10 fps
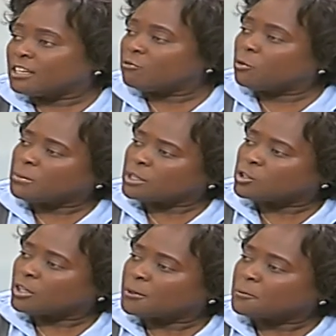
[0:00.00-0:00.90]
information.
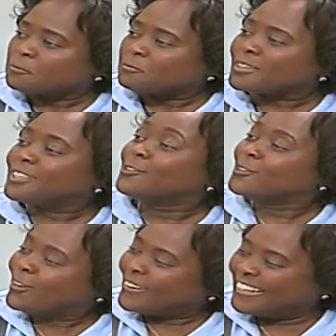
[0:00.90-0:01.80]
They always leak. You
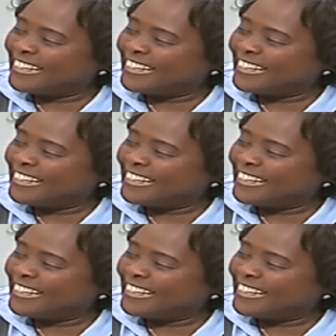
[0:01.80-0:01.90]
know,